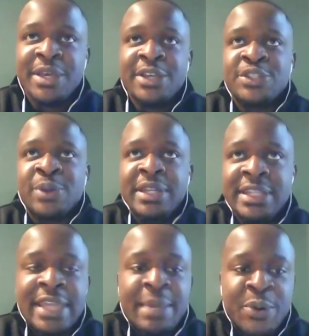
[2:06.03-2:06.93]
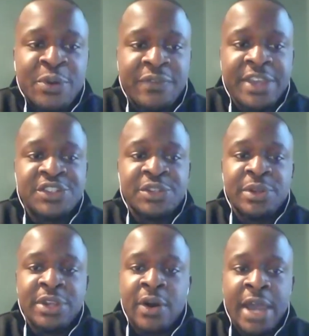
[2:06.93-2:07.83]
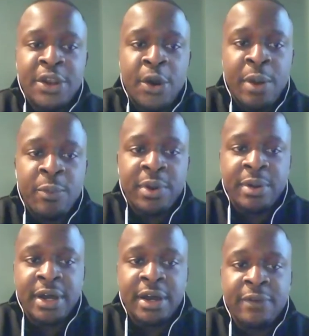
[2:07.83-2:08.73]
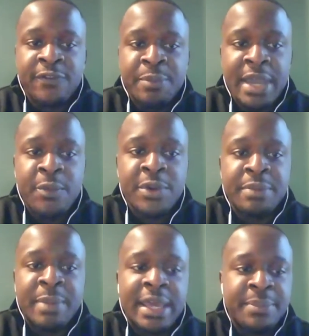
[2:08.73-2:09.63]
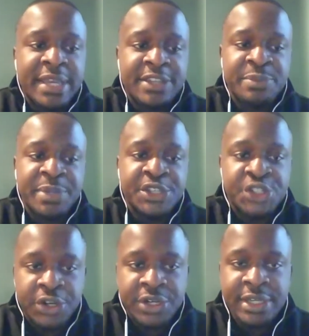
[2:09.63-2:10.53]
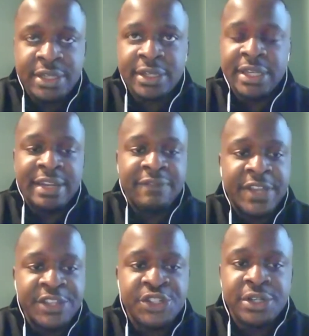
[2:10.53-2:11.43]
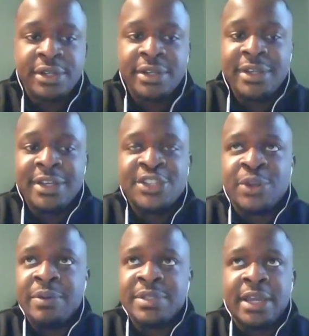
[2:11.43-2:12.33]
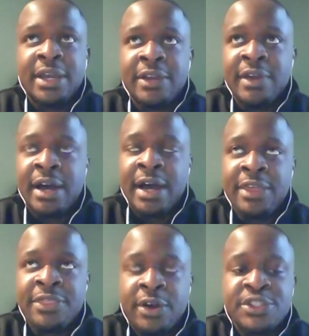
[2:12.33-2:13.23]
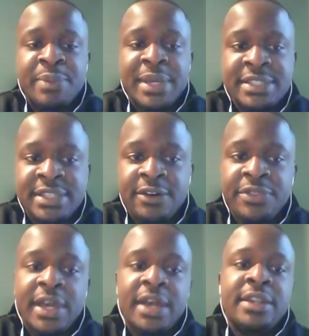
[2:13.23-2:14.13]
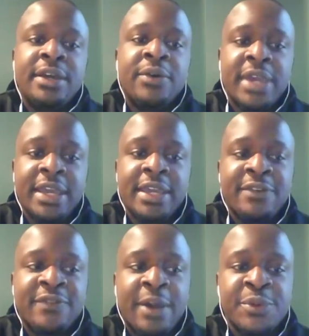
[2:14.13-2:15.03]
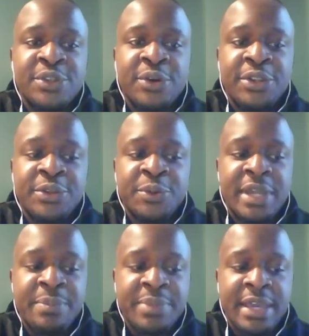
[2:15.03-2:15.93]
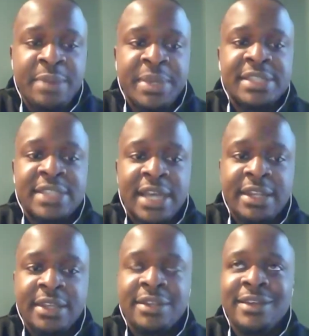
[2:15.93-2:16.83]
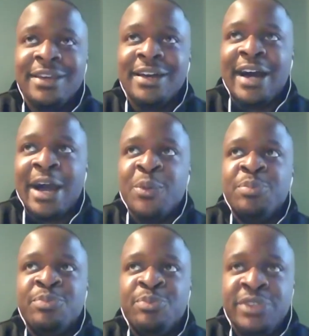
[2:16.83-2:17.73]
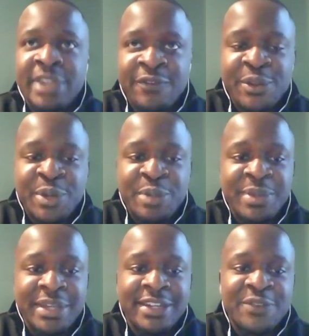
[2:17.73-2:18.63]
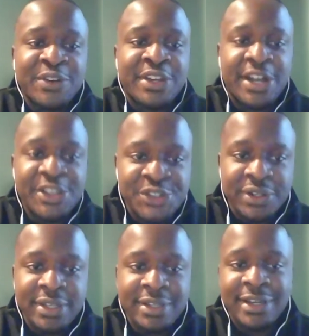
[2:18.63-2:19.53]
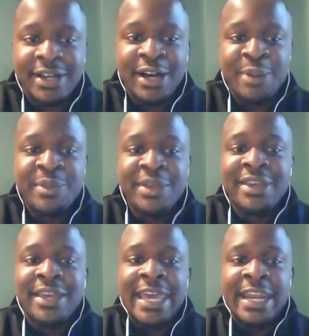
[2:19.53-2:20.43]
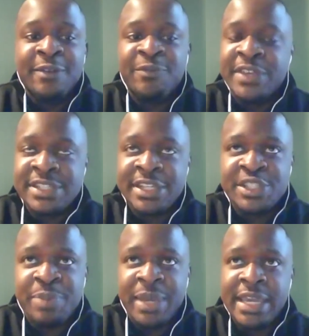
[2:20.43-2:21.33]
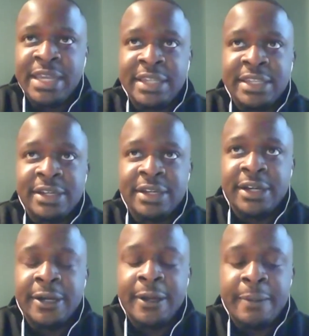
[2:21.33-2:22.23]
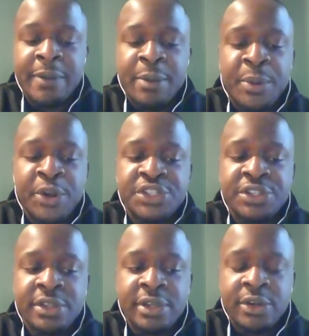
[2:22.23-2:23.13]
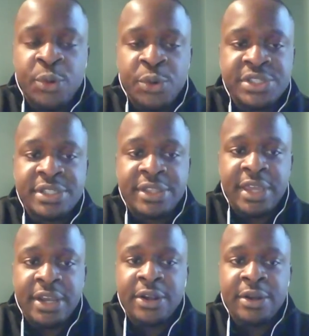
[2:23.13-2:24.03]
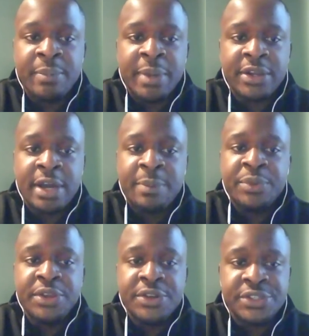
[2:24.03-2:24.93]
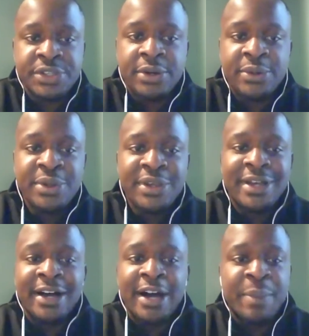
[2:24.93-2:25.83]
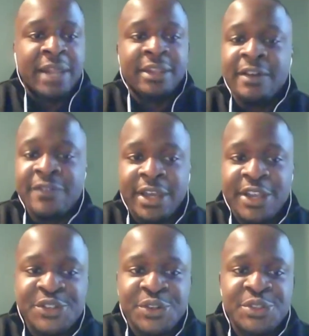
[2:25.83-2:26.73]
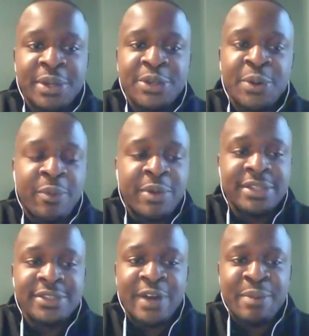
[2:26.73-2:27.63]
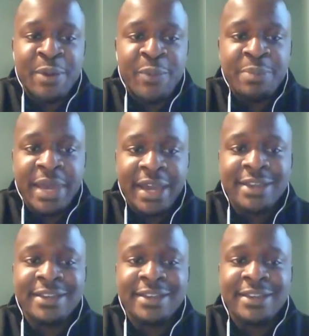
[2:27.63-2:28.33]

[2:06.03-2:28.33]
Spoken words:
So I needed that motivation. I know for me, I wanted my MBA to be a journey, an adventure. So I was like, I thought to myself that, okay, if I was going to do an MBA and be excited, I would definitely want to be in a different country. And I visited Spain. I did a course there about a couple years ago, and I love the country. So I knew I wanted to find my way back.